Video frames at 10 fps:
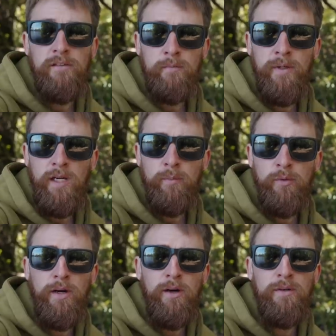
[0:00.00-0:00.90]
So it's mid-April
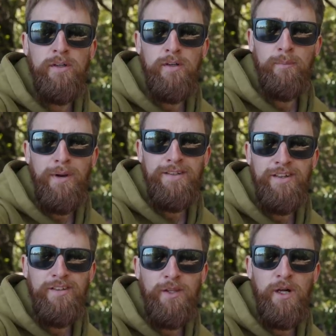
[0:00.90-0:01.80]
now, I'm back
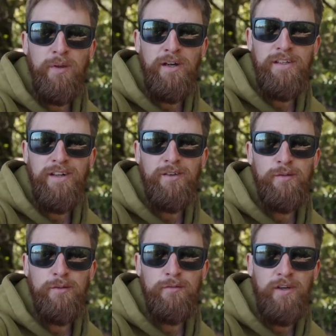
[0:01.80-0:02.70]
down the Club Lake and I've
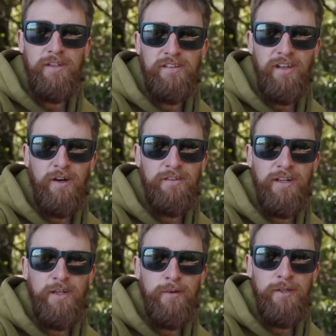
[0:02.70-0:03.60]
got 36 hours
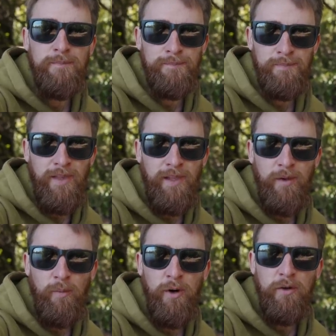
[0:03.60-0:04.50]
ahead of me.
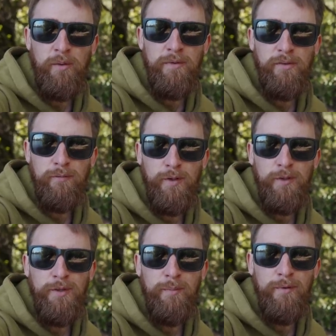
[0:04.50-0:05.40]
Welcome to
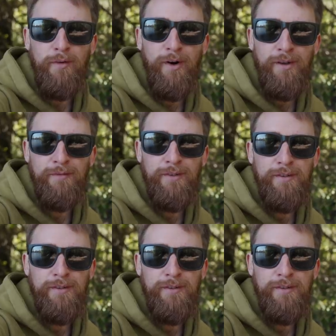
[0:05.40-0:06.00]
vlog number 5.